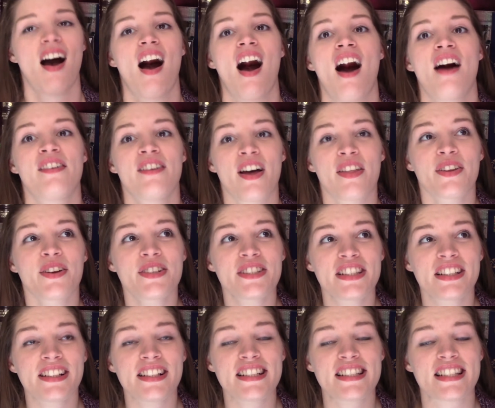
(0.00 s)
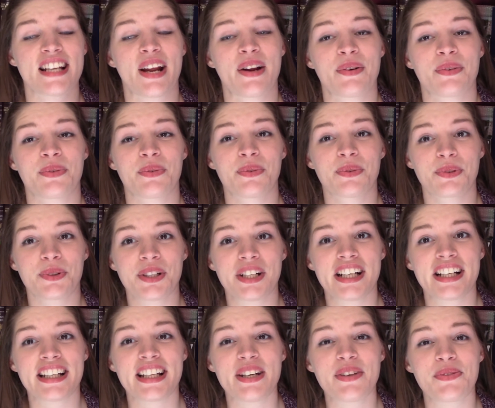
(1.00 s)
Another series that I
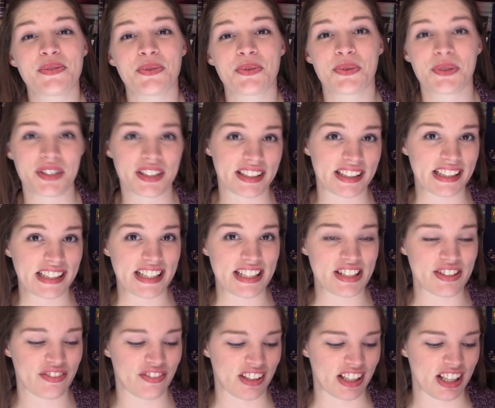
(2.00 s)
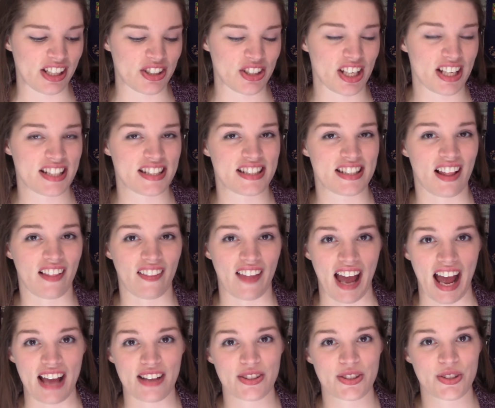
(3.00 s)
really, really need to finish is The
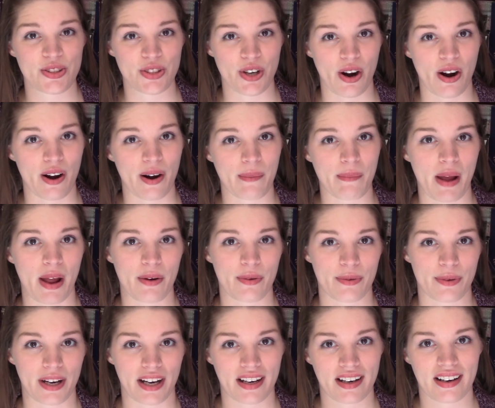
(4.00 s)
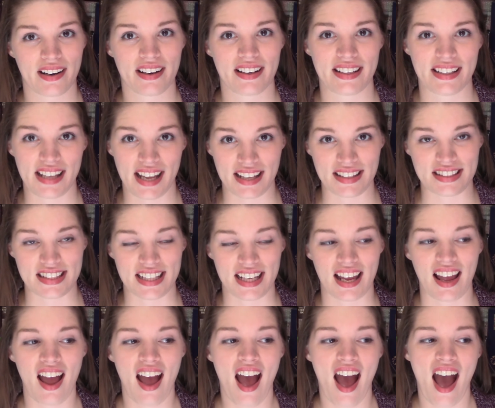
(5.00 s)
Last Star by Rick
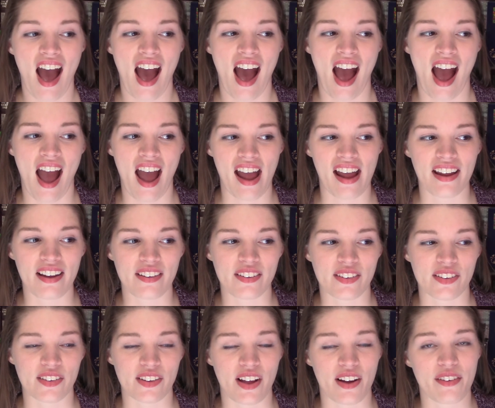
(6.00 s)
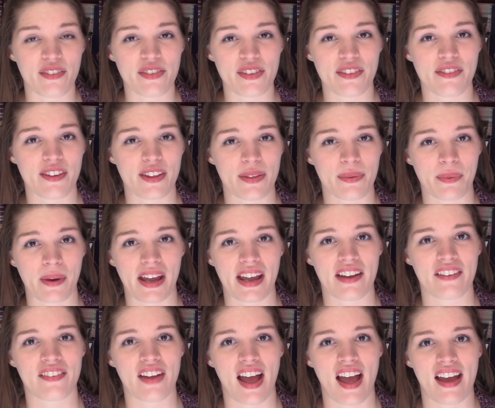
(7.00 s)
Yancey. I love The Fifth
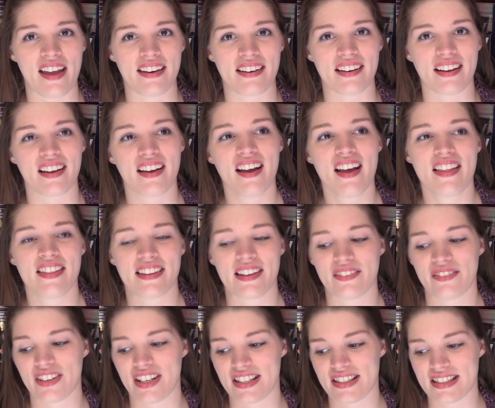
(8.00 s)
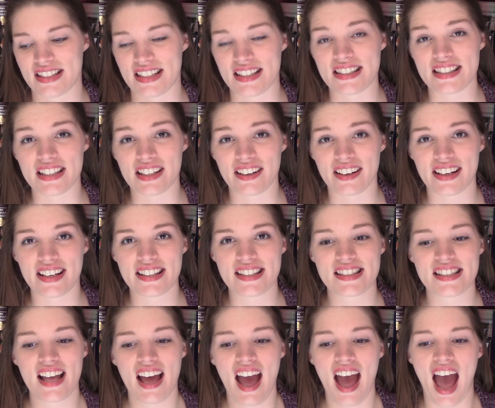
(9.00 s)
Wave and the Infinite Sea
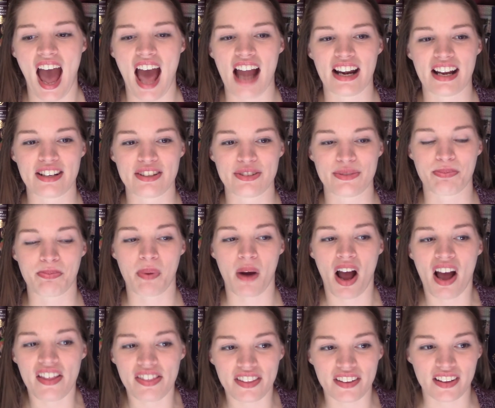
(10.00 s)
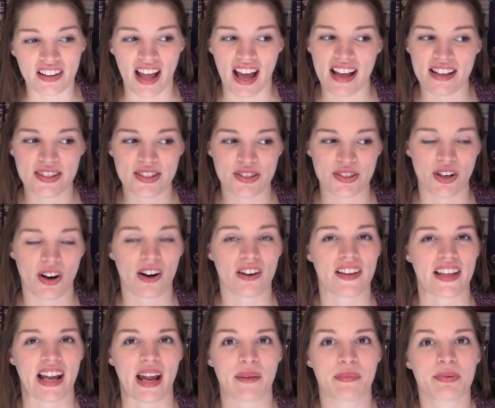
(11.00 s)
series, and I bought The Last Star,
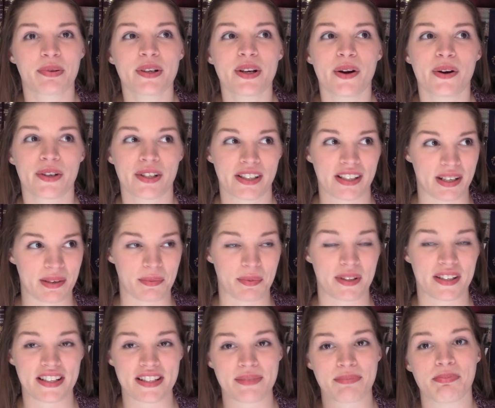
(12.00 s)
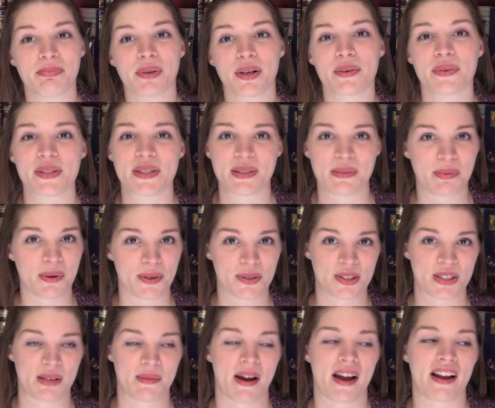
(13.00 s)
like I pre-ordered it when this book was supposed
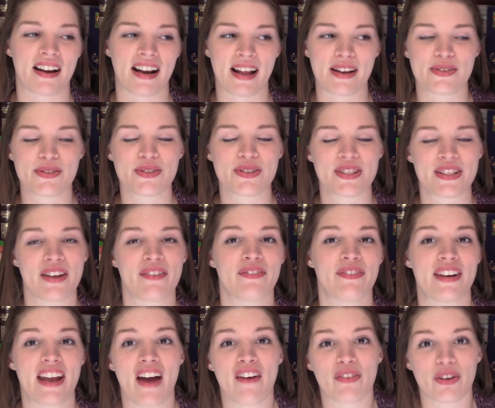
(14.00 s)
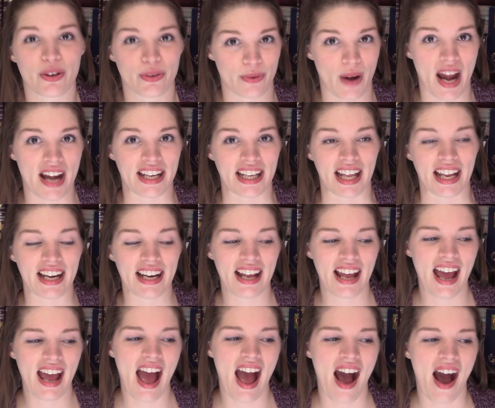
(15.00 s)
to come out, and I just have never read it.
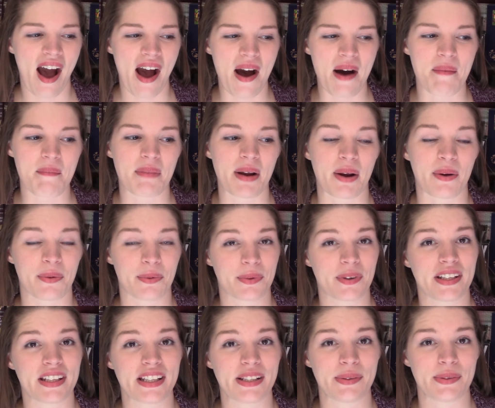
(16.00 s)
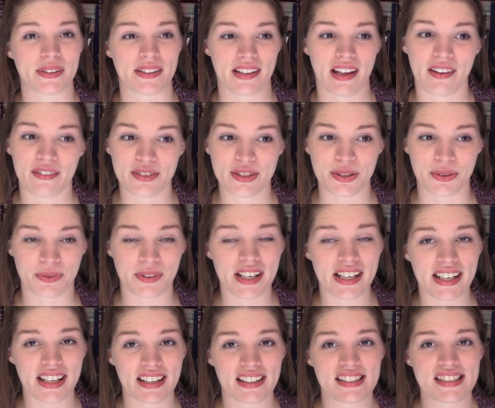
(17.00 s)
But I really would love to
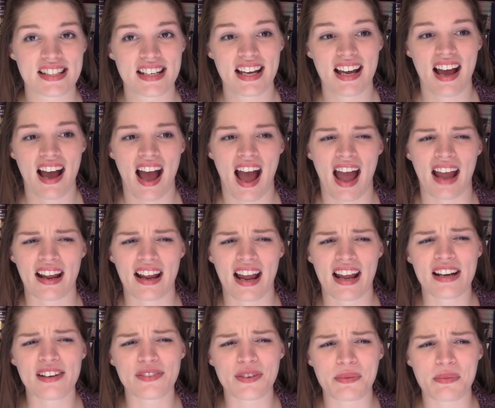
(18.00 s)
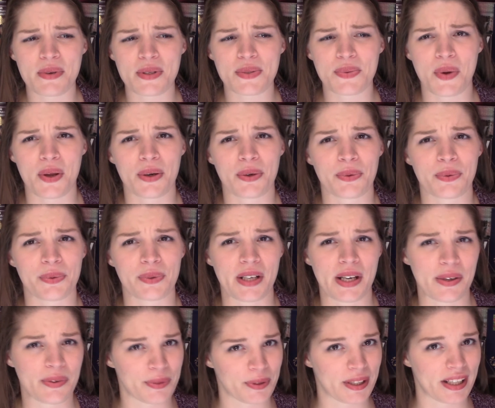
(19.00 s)
read it. I kind of almost want to
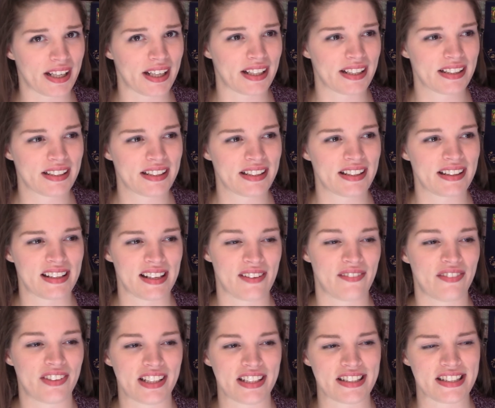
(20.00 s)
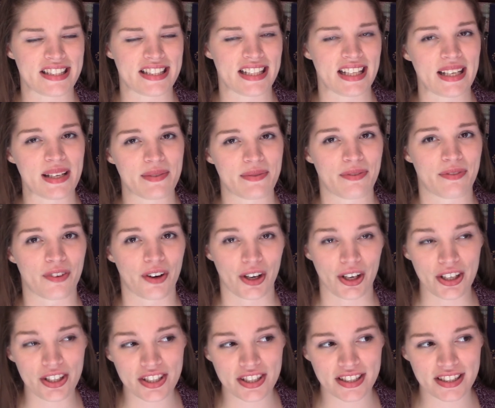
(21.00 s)
reread The Infinite Sea
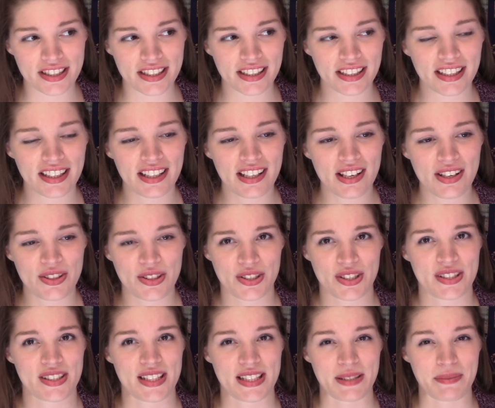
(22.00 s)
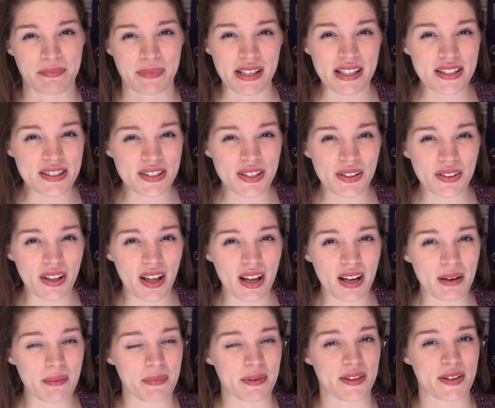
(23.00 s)
first, just because it's been so
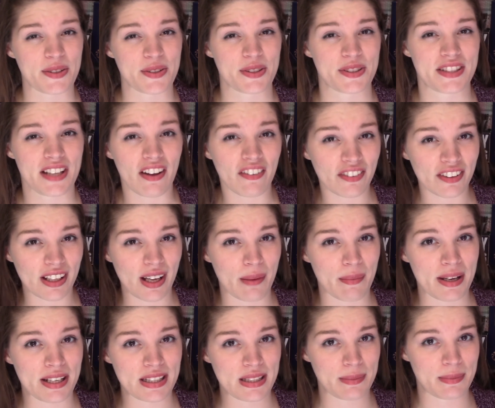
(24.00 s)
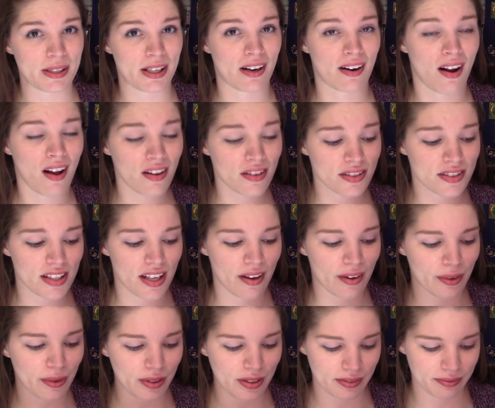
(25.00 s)
long, but those are definitely on my TBR
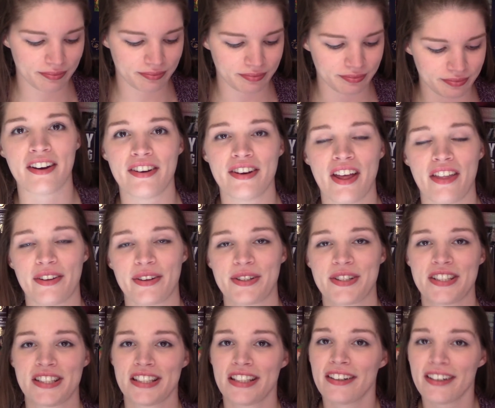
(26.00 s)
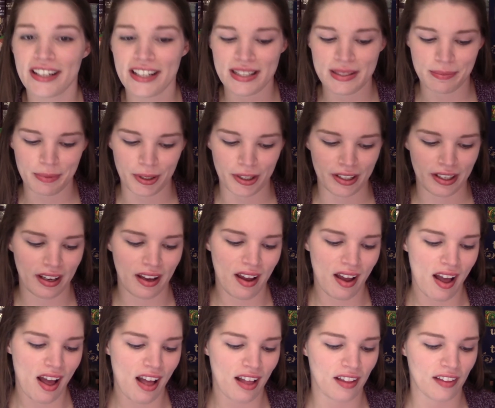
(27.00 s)
also. Another series book,
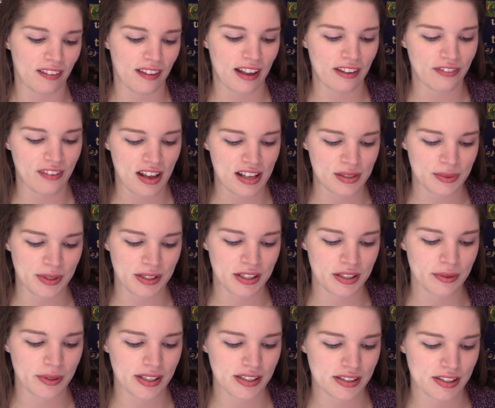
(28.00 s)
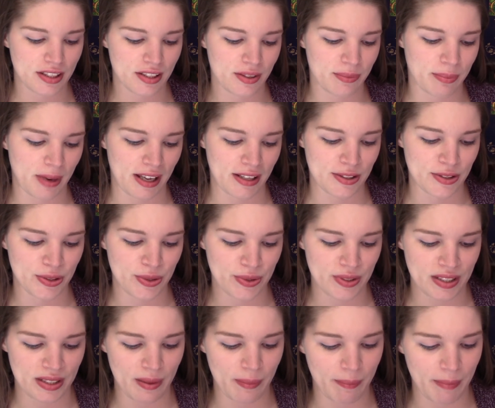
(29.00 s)
Life as We Knew It by
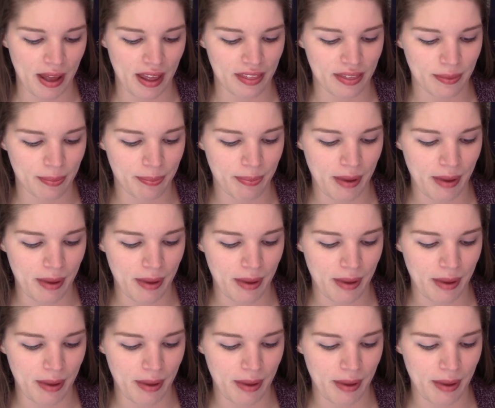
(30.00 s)
Susan Beth